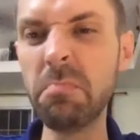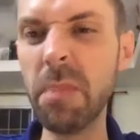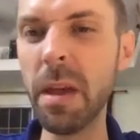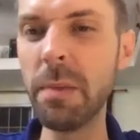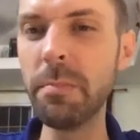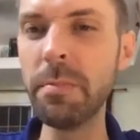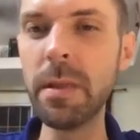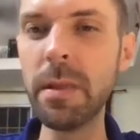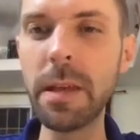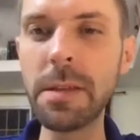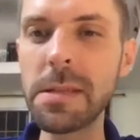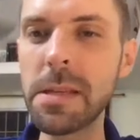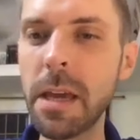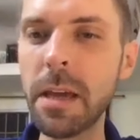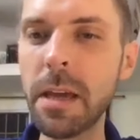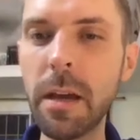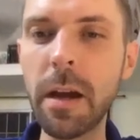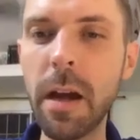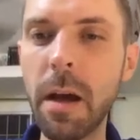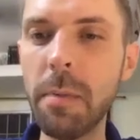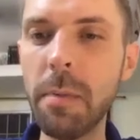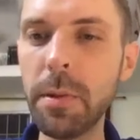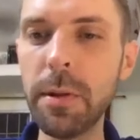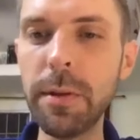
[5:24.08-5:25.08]
Let's take
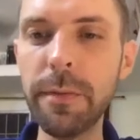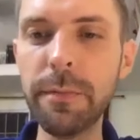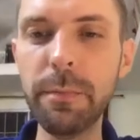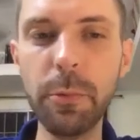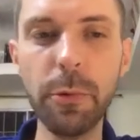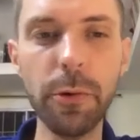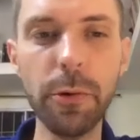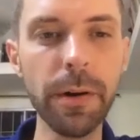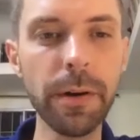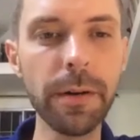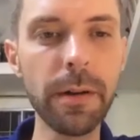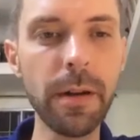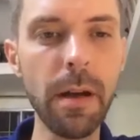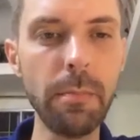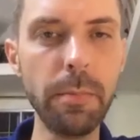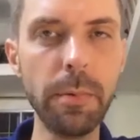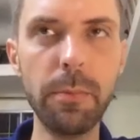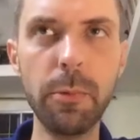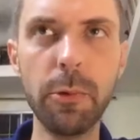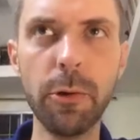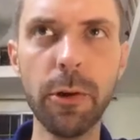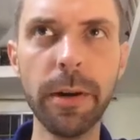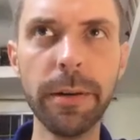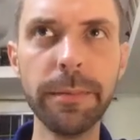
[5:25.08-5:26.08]
a couple more,
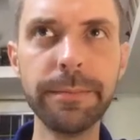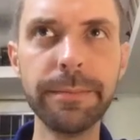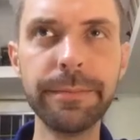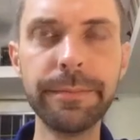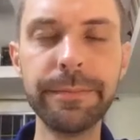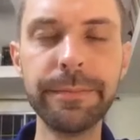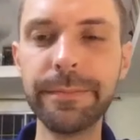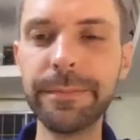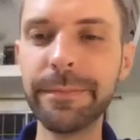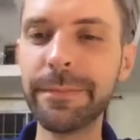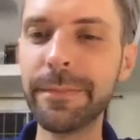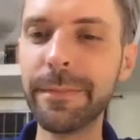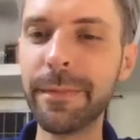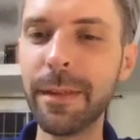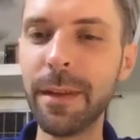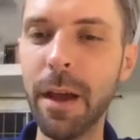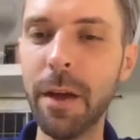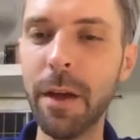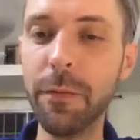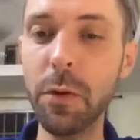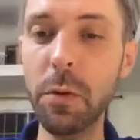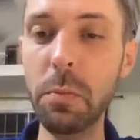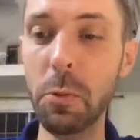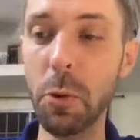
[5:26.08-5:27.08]
a
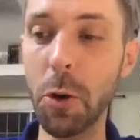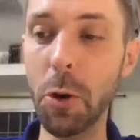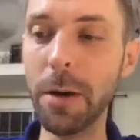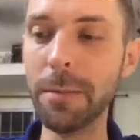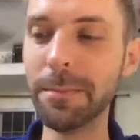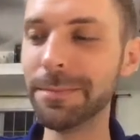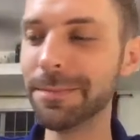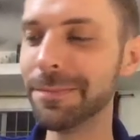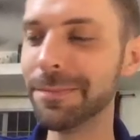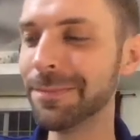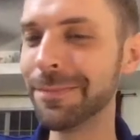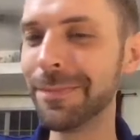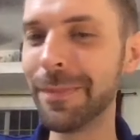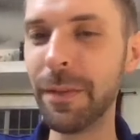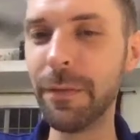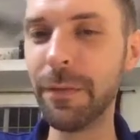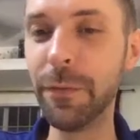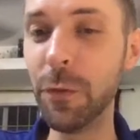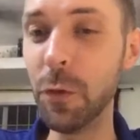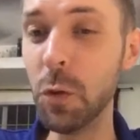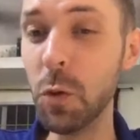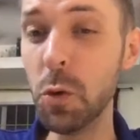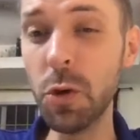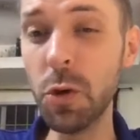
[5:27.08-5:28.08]
few more.
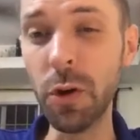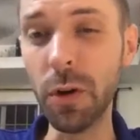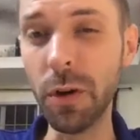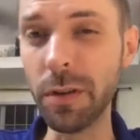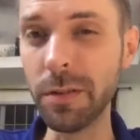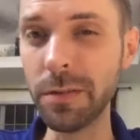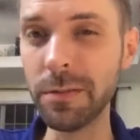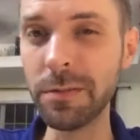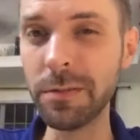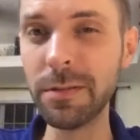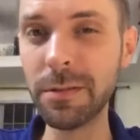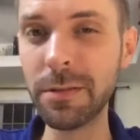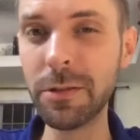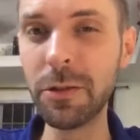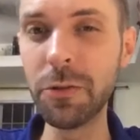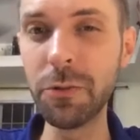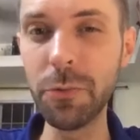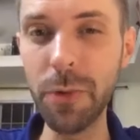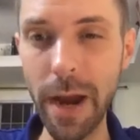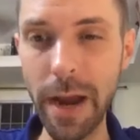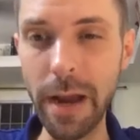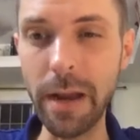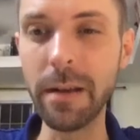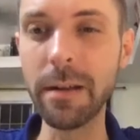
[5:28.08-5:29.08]
Futile.
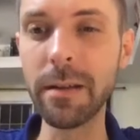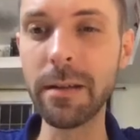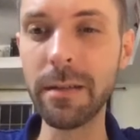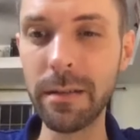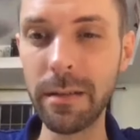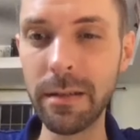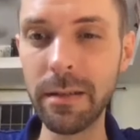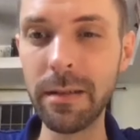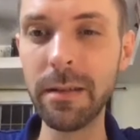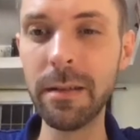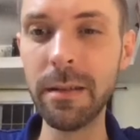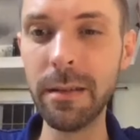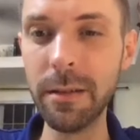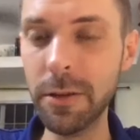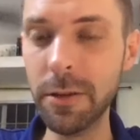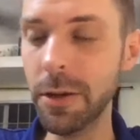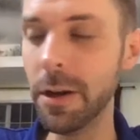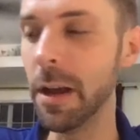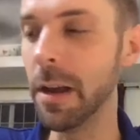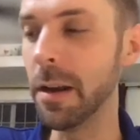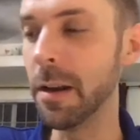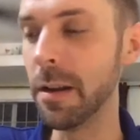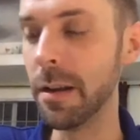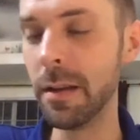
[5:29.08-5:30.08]
Great.
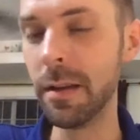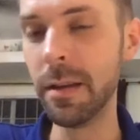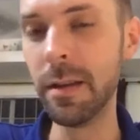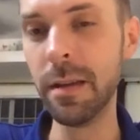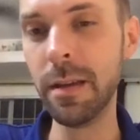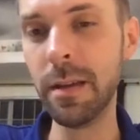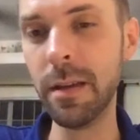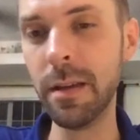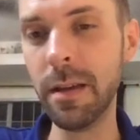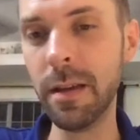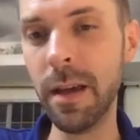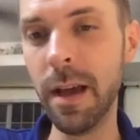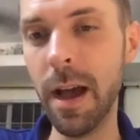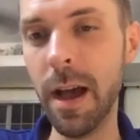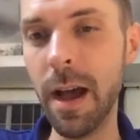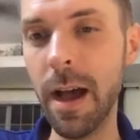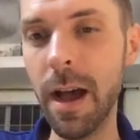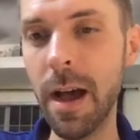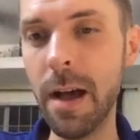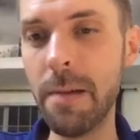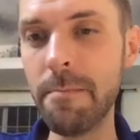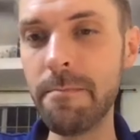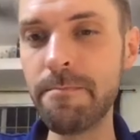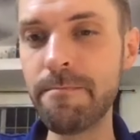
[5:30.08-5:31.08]
Good.
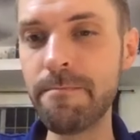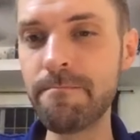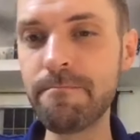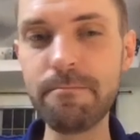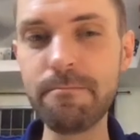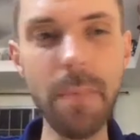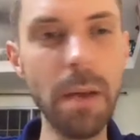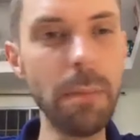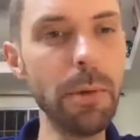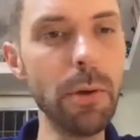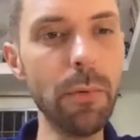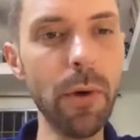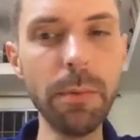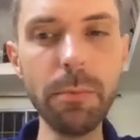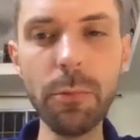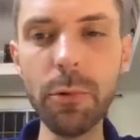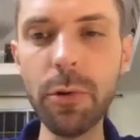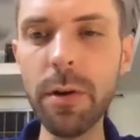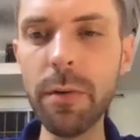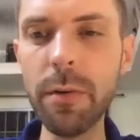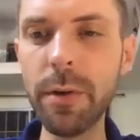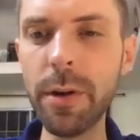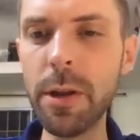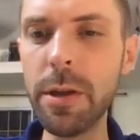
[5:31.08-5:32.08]
Maybe one
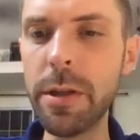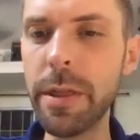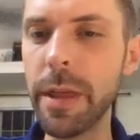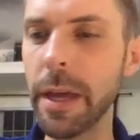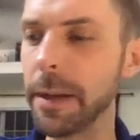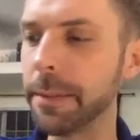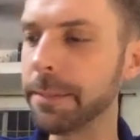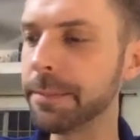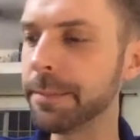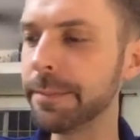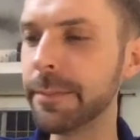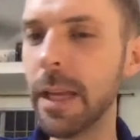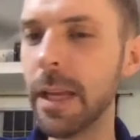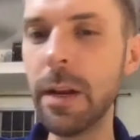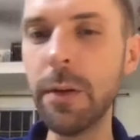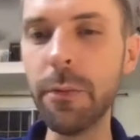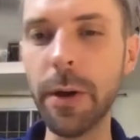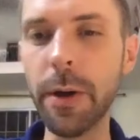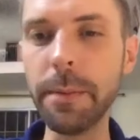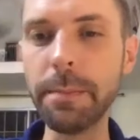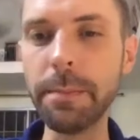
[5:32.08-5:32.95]
more. What do you think? Anyone?